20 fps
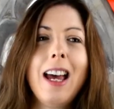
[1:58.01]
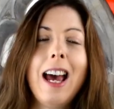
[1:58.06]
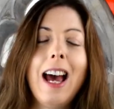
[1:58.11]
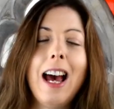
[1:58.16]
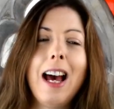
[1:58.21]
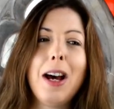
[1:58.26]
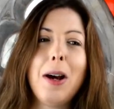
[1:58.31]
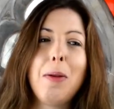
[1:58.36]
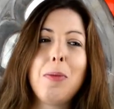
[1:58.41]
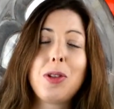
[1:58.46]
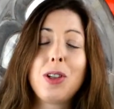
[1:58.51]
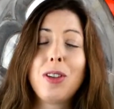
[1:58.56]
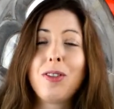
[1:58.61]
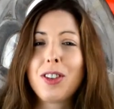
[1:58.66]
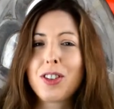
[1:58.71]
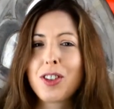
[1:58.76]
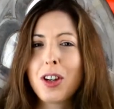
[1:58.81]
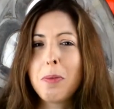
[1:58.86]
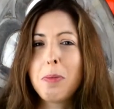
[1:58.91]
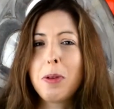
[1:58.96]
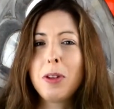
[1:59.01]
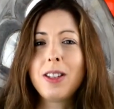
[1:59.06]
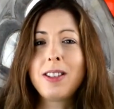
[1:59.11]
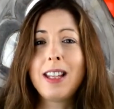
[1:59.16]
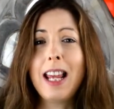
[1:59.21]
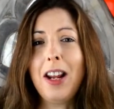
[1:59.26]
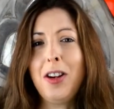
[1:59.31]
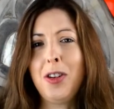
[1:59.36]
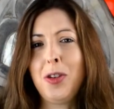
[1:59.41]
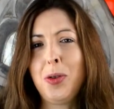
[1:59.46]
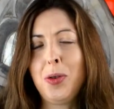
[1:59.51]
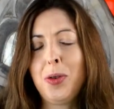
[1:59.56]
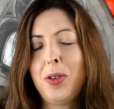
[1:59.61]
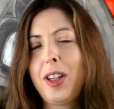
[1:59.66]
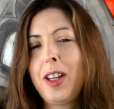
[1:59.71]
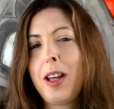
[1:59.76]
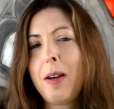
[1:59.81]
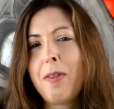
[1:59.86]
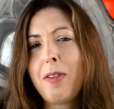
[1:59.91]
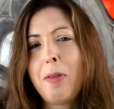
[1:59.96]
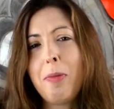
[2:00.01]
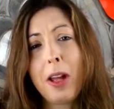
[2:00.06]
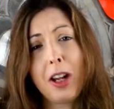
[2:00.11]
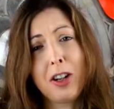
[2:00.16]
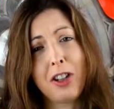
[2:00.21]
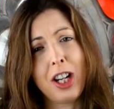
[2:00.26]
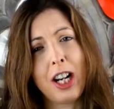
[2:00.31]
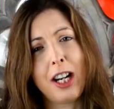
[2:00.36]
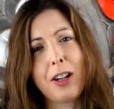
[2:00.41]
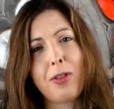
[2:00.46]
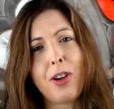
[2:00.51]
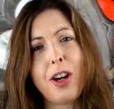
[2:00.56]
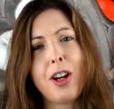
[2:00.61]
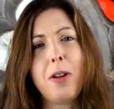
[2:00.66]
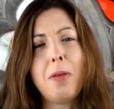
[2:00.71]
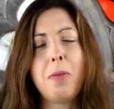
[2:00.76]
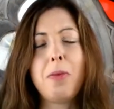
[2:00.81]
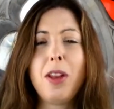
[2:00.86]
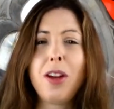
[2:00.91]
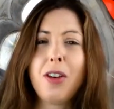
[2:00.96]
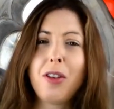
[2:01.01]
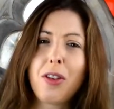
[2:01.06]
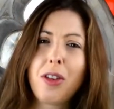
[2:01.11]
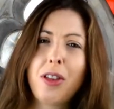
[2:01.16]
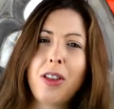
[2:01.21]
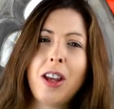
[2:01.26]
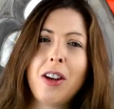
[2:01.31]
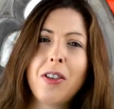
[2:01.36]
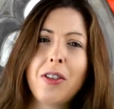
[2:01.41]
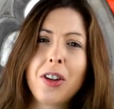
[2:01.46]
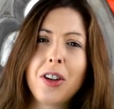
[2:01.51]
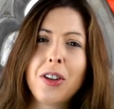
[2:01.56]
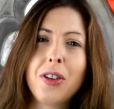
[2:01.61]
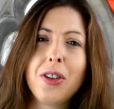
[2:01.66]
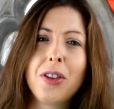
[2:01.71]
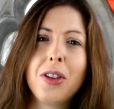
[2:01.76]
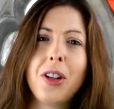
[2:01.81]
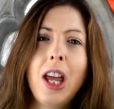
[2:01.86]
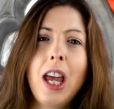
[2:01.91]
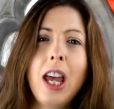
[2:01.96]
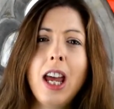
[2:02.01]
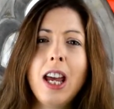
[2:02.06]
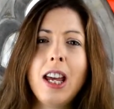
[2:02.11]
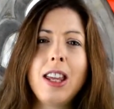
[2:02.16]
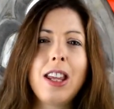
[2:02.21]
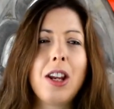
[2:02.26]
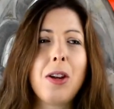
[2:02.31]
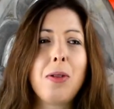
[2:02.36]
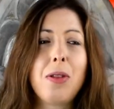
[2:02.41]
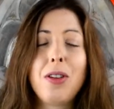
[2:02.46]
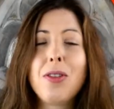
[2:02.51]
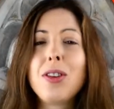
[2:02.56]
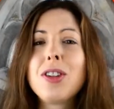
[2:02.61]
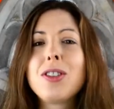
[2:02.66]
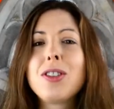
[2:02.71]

So for example, there's angels. They come from the angelic realm, they are ethereal. You know, there is